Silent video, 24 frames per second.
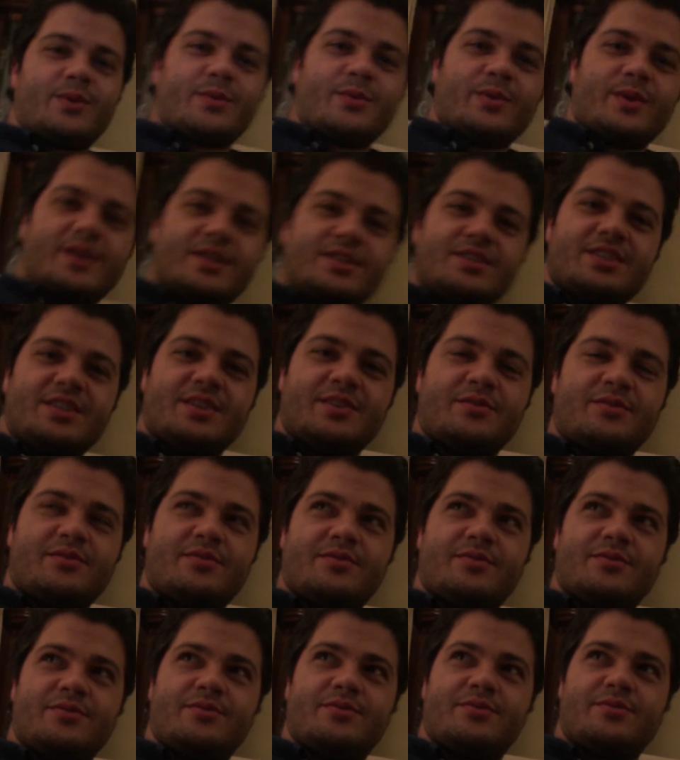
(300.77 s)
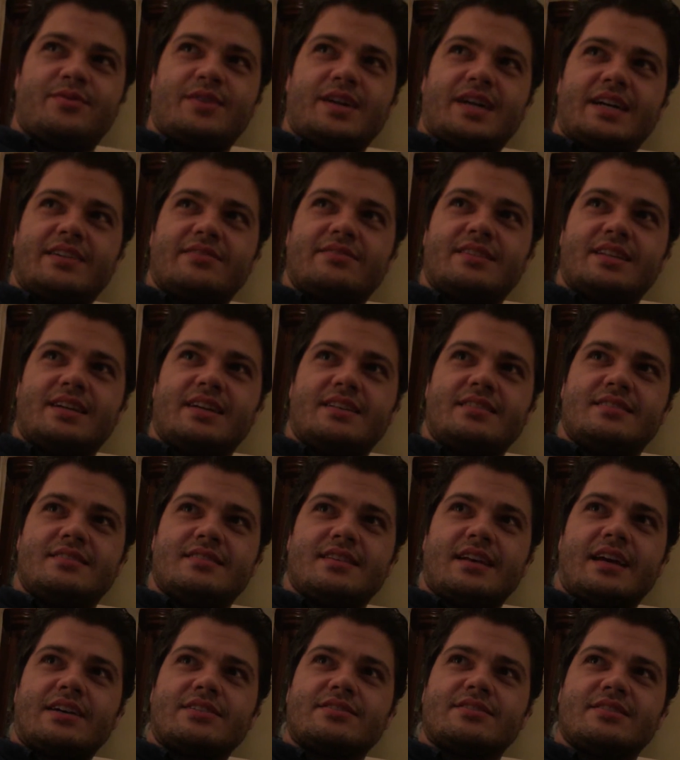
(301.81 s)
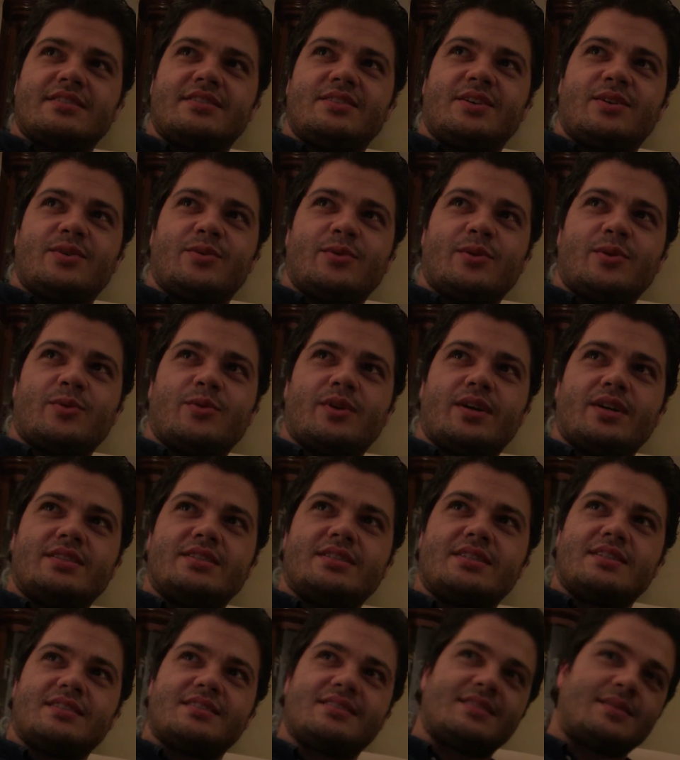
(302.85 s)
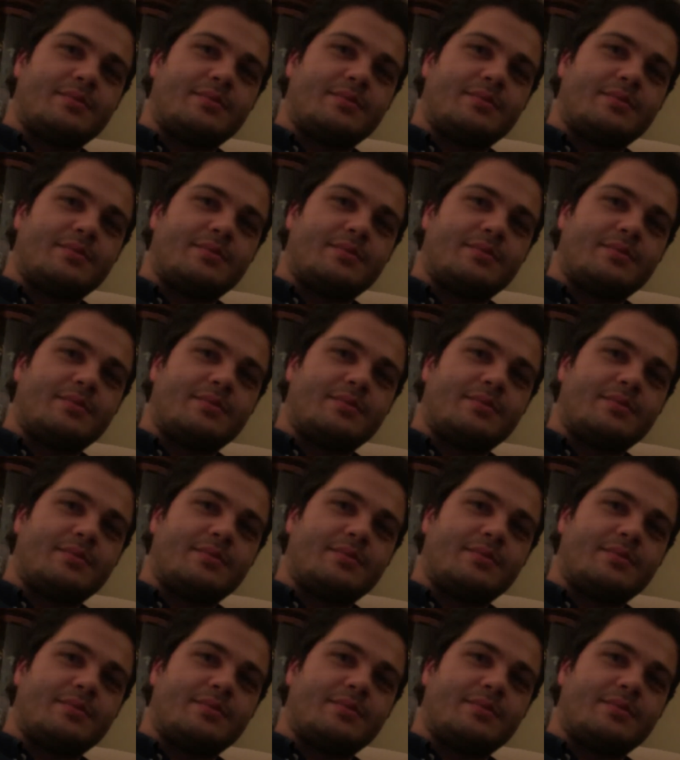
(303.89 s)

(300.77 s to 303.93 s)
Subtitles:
We're watching Five Nights. Actually, no, we're watching